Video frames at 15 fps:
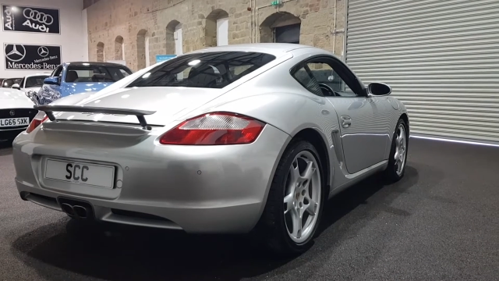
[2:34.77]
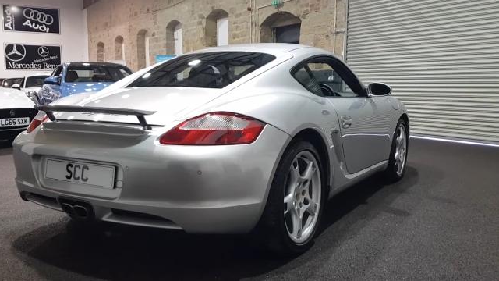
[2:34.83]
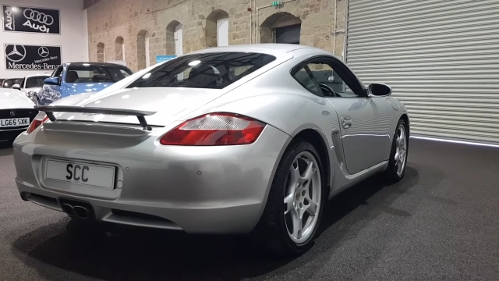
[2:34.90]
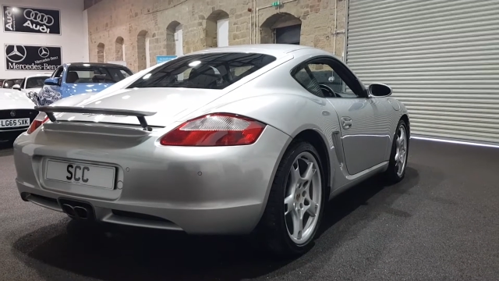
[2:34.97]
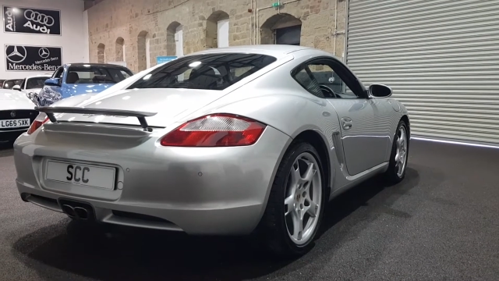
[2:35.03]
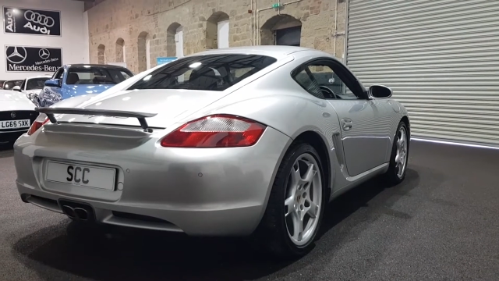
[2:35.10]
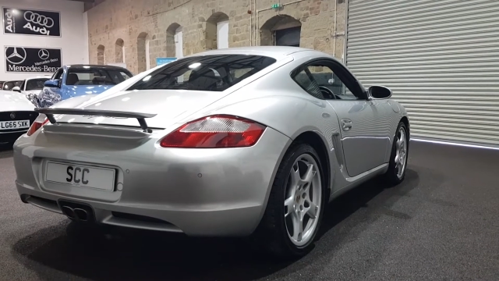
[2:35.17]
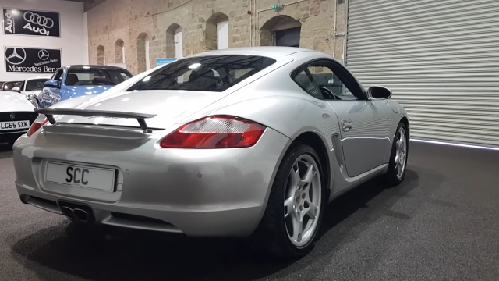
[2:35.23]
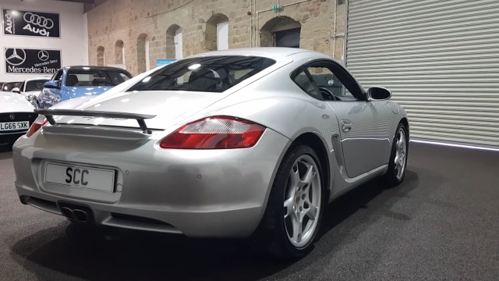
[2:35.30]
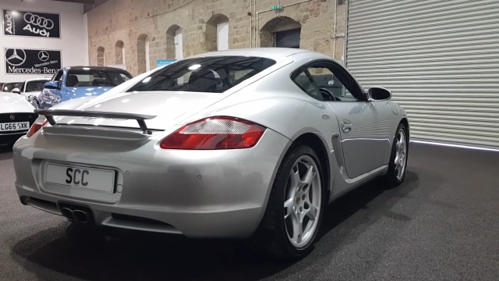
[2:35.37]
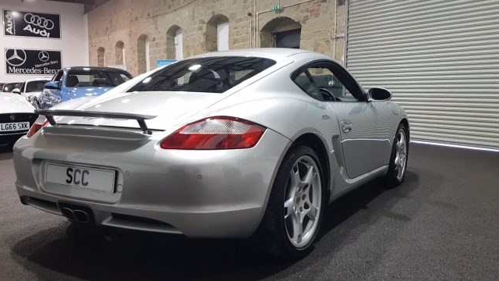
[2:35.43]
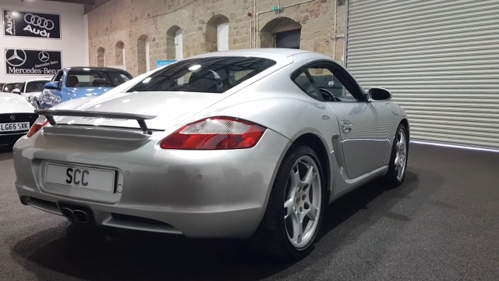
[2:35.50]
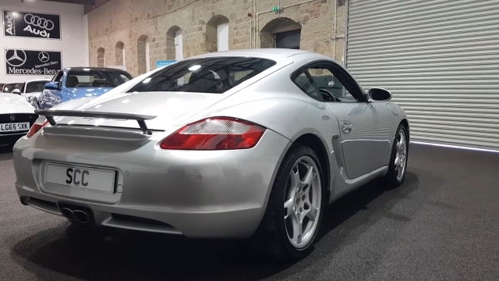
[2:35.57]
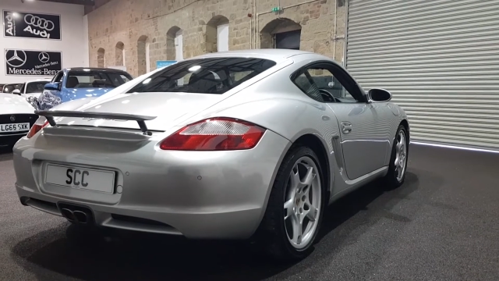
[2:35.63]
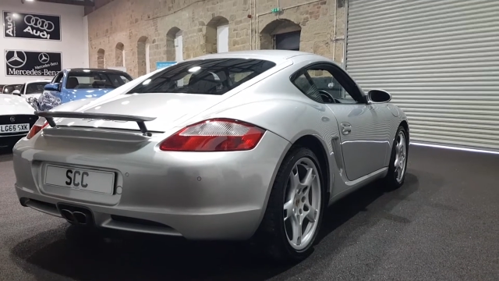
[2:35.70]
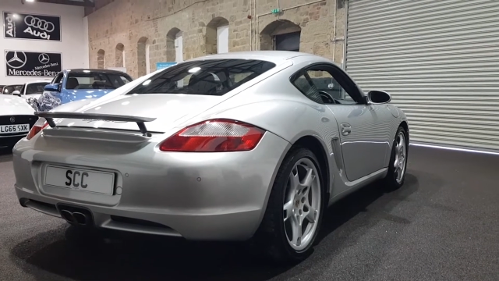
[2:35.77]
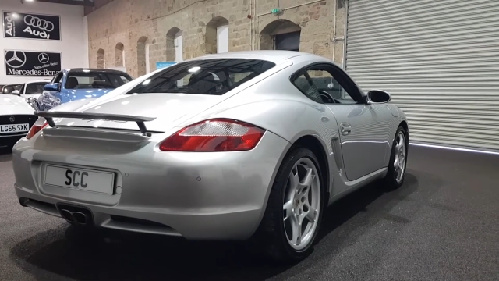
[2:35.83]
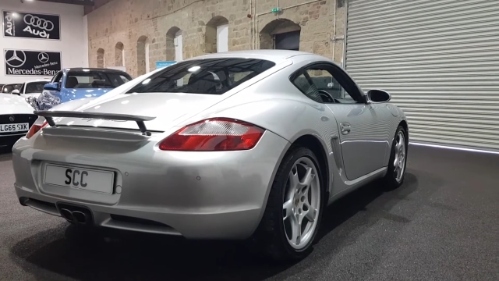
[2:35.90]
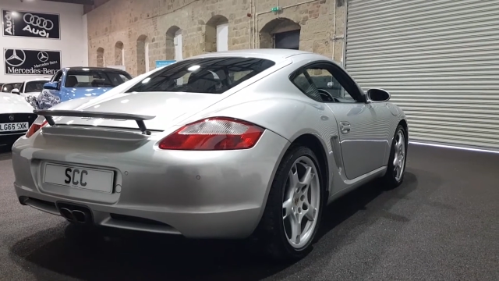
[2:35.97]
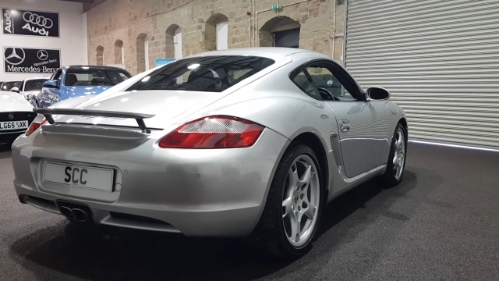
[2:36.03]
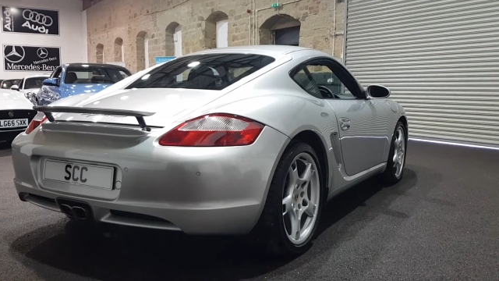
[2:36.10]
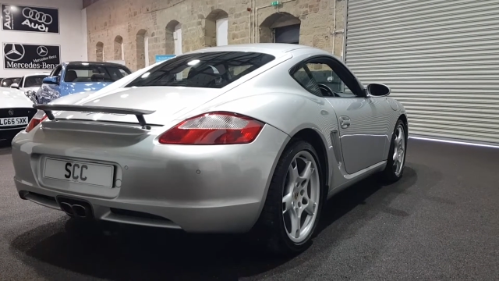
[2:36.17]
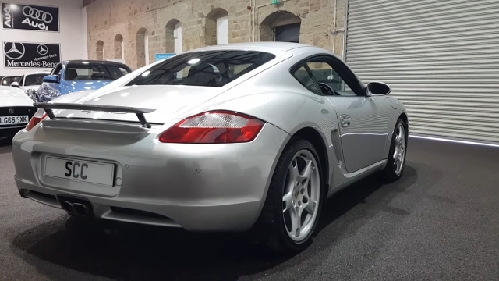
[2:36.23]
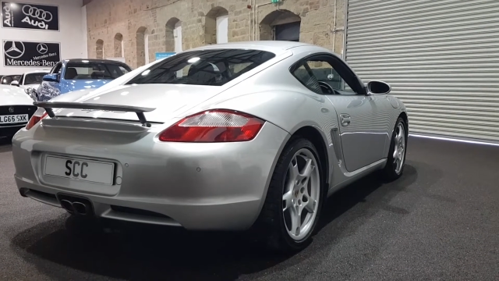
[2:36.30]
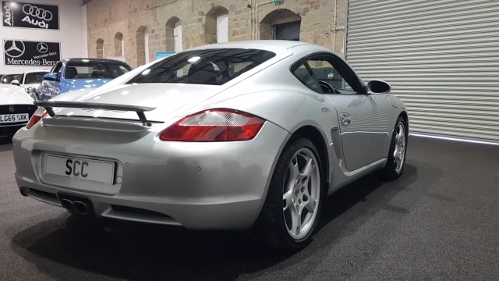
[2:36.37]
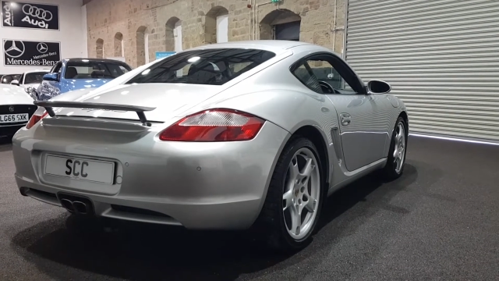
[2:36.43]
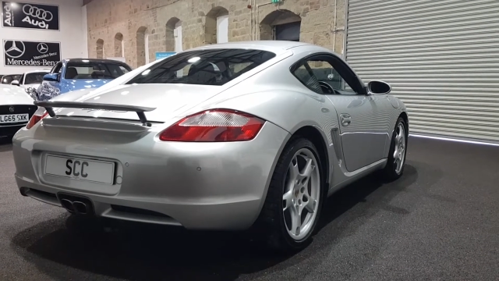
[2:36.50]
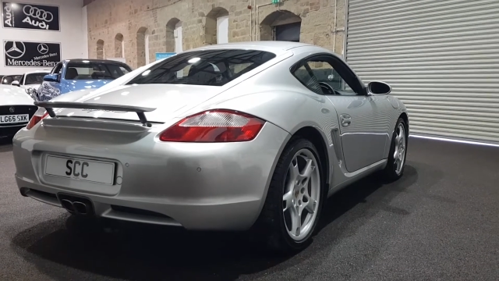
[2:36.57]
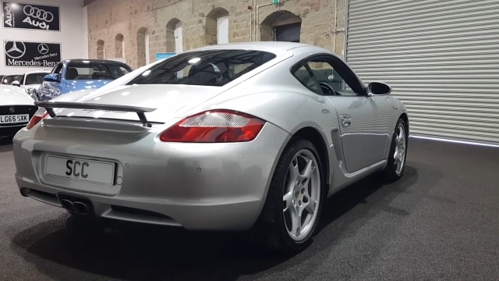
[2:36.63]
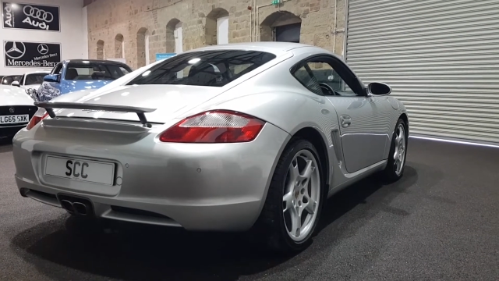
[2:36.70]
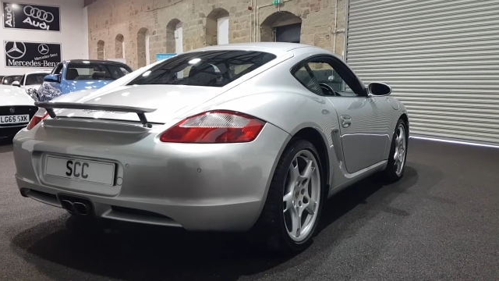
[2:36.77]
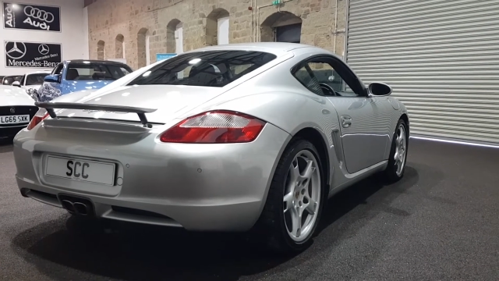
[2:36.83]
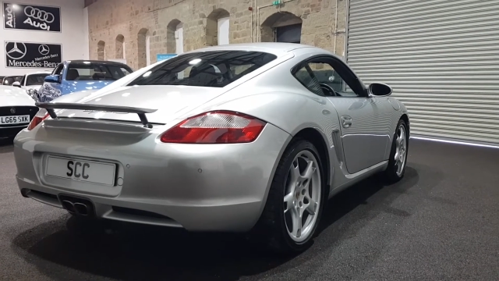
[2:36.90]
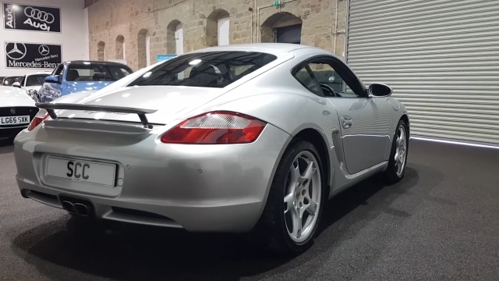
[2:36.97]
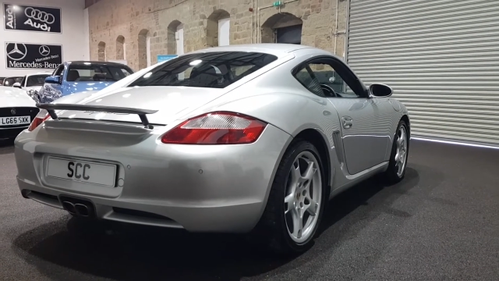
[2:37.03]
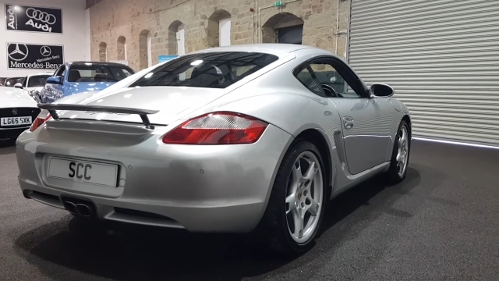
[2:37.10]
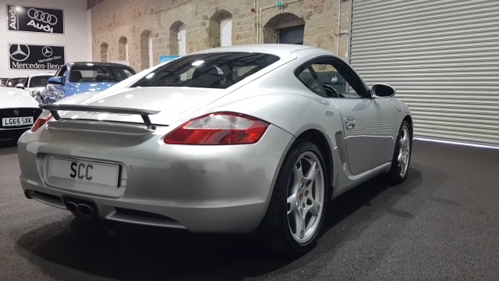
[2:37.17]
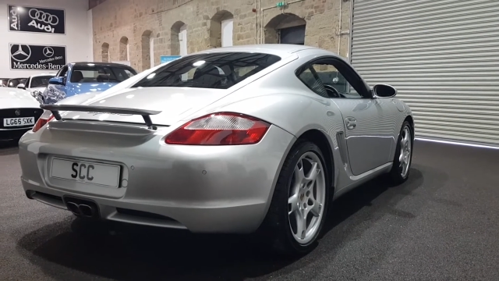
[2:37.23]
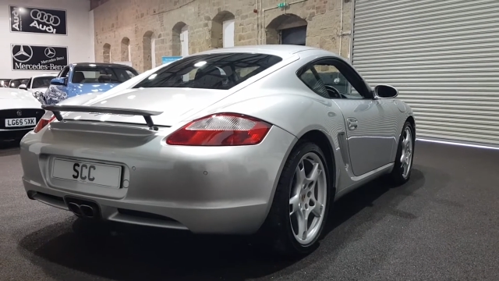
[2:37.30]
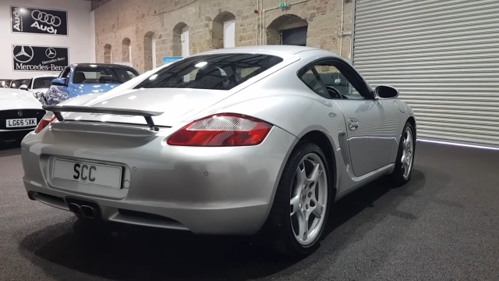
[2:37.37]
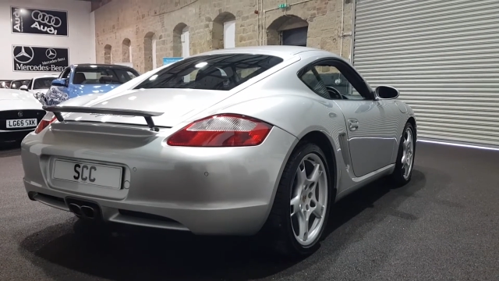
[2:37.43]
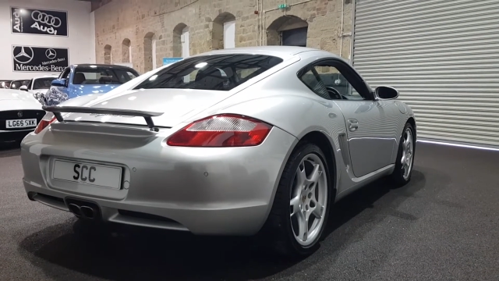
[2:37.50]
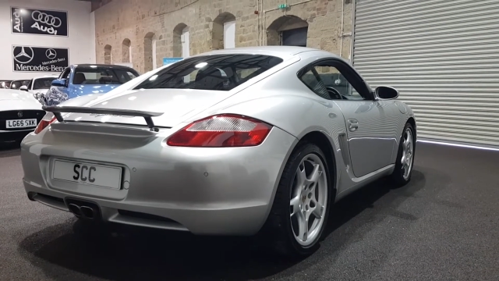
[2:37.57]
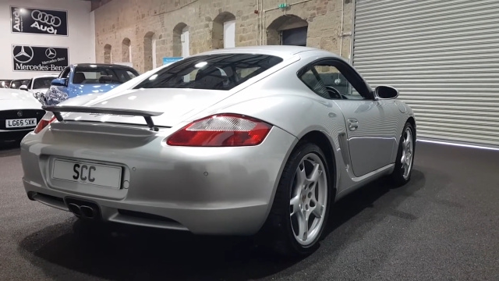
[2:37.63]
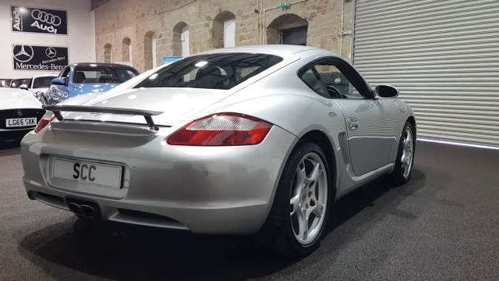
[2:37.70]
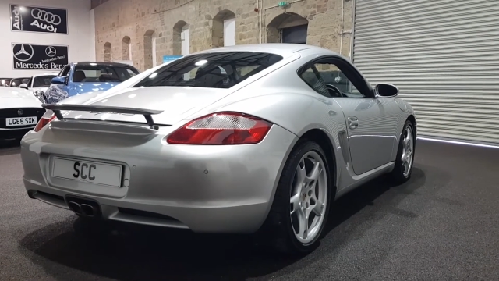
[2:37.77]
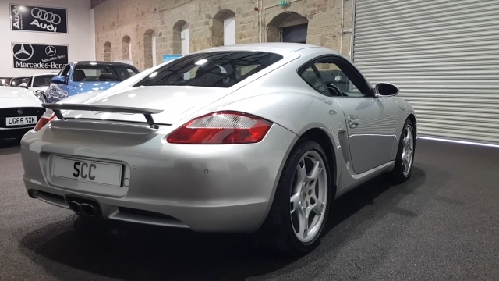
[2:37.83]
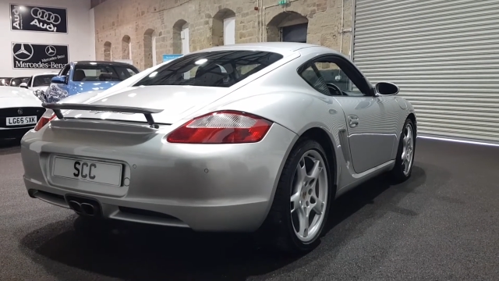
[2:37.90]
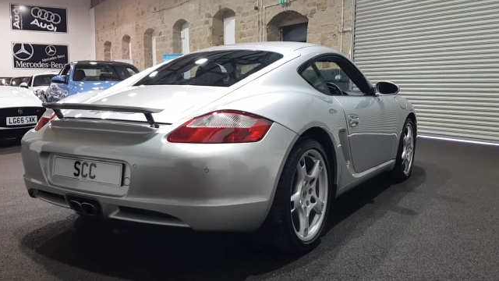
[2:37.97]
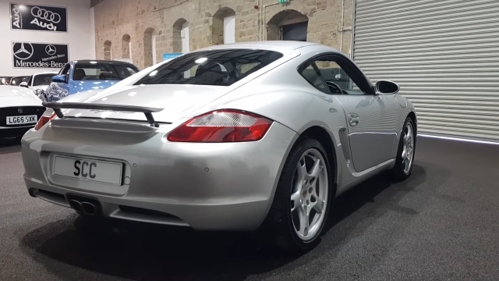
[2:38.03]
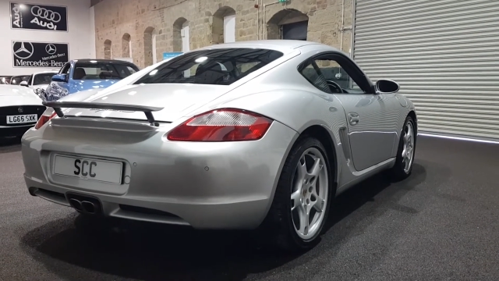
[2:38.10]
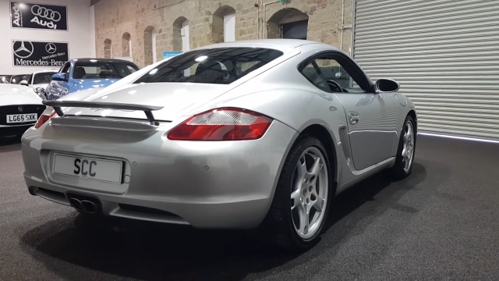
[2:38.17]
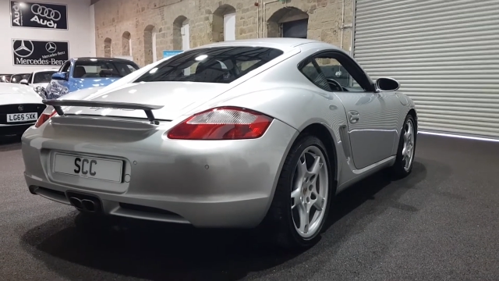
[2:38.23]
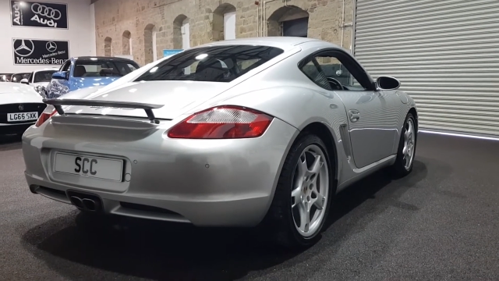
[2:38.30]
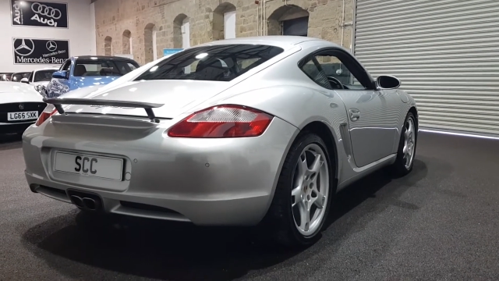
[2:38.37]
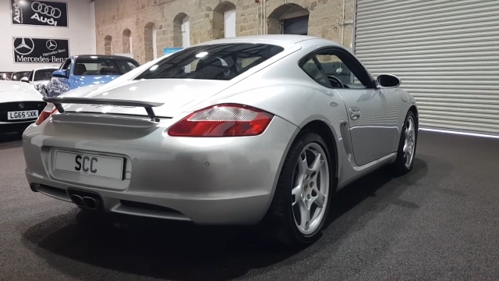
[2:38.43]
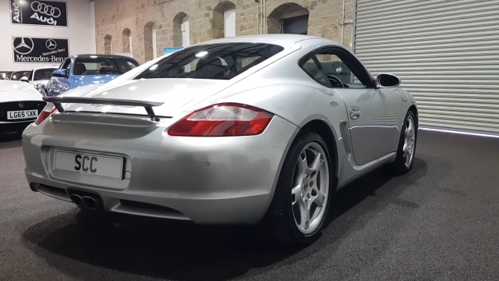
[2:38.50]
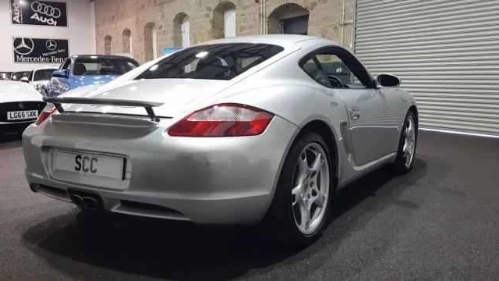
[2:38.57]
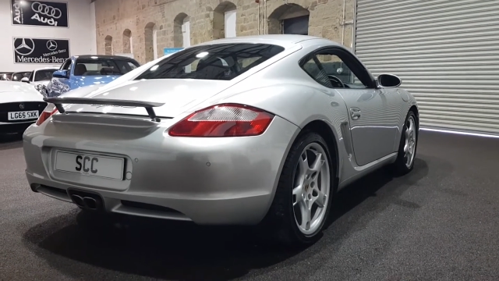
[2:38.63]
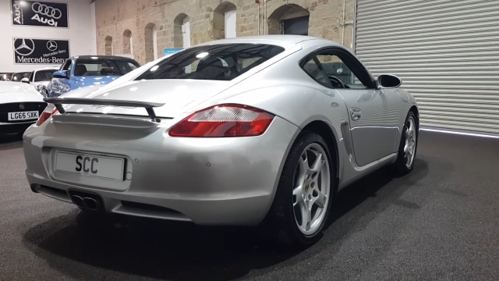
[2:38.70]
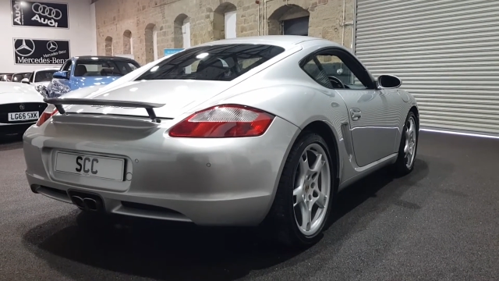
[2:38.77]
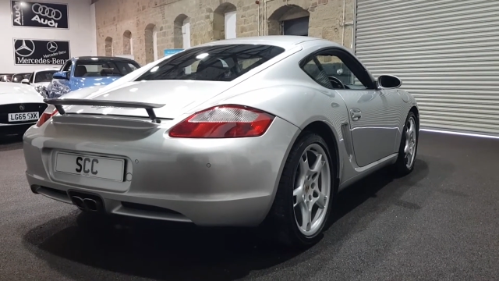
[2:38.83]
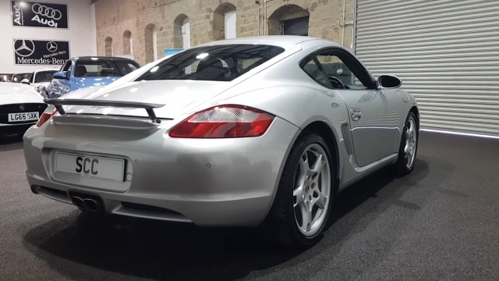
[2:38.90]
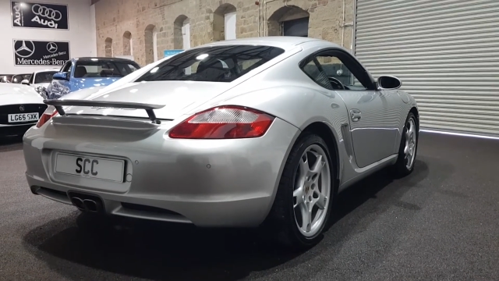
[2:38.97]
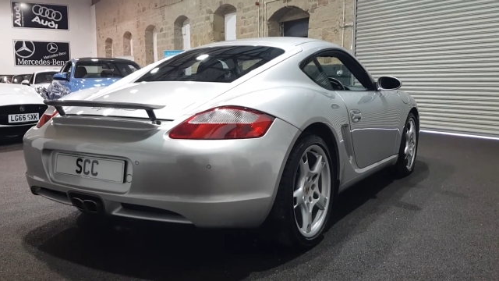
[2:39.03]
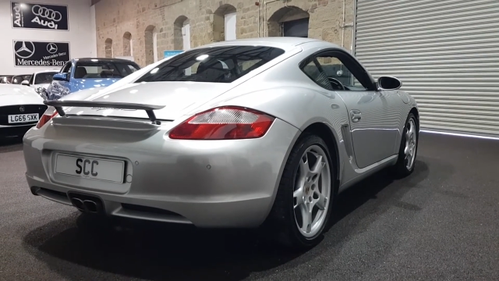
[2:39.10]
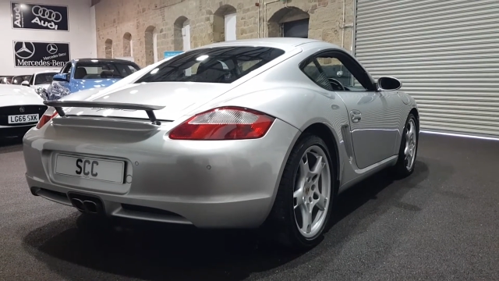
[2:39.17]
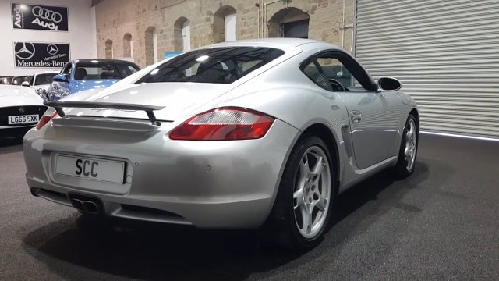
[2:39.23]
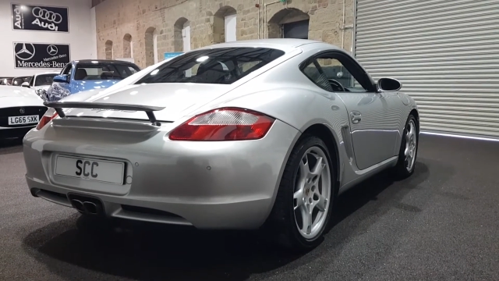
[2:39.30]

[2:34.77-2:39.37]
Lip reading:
[unreadable: no face in view]